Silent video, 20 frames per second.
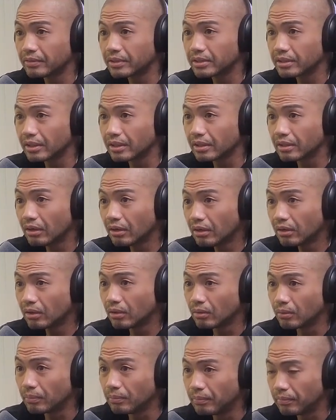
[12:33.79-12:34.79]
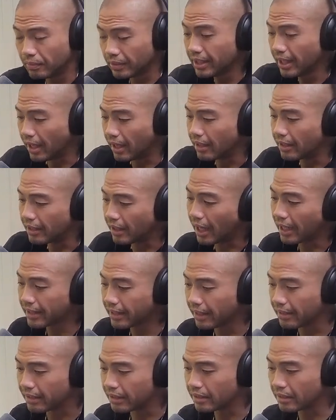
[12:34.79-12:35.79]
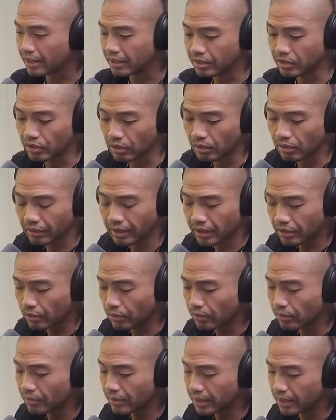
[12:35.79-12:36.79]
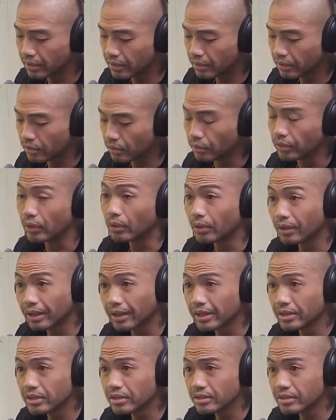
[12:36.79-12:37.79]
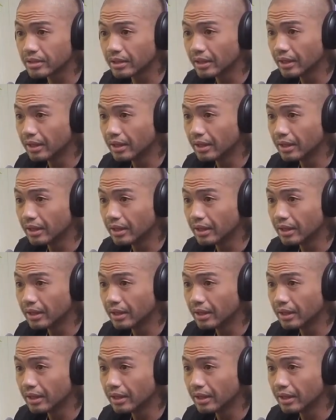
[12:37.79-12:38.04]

It's like, oh, yeah, I get it. You're looking through it through your lens.